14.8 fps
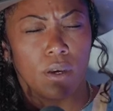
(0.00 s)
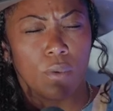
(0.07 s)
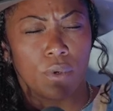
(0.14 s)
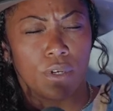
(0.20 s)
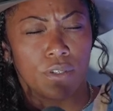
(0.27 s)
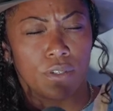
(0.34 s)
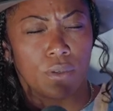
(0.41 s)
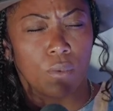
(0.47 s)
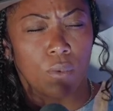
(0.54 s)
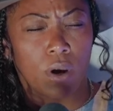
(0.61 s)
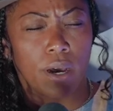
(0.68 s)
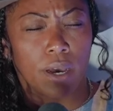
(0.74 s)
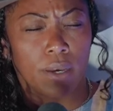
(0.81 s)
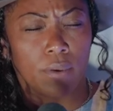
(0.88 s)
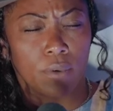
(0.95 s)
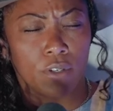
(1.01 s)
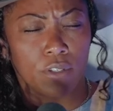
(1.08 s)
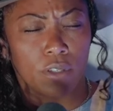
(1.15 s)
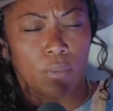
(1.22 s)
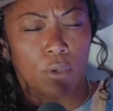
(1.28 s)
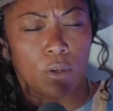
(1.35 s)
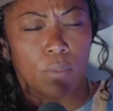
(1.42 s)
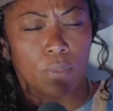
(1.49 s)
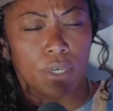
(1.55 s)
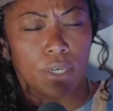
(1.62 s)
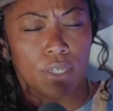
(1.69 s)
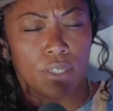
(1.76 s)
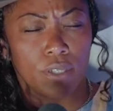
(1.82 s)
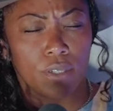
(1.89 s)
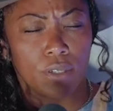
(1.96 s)
what is the why what is the
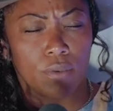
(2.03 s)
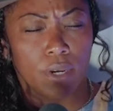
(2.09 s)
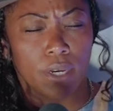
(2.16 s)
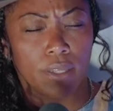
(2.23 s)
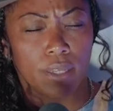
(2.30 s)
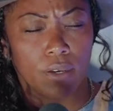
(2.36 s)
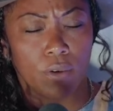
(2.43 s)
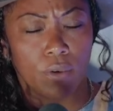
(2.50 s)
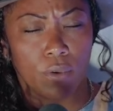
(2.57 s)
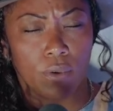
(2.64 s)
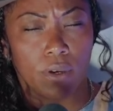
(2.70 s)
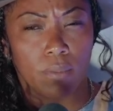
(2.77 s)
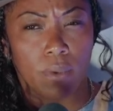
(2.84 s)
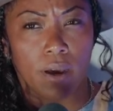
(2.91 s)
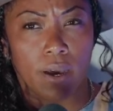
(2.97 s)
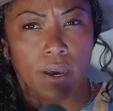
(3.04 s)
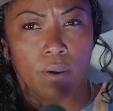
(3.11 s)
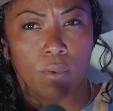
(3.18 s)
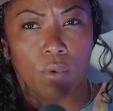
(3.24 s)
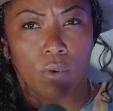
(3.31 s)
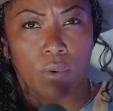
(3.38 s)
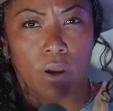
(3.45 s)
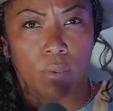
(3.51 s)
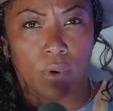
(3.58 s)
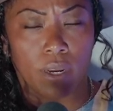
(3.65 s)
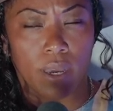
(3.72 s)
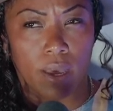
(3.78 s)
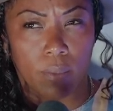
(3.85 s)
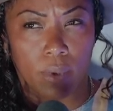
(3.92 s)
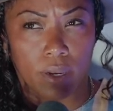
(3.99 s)
purpose right like who am i what do i want
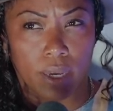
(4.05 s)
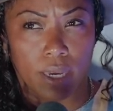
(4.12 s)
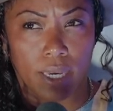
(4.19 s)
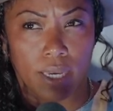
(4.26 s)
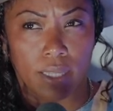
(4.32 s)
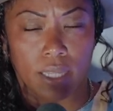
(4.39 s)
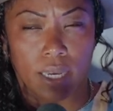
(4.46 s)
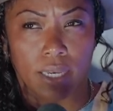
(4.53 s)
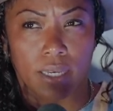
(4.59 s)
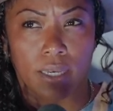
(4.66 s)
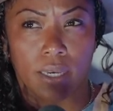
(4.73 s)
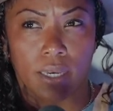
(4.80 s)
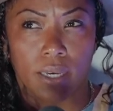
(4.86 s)
to emanate like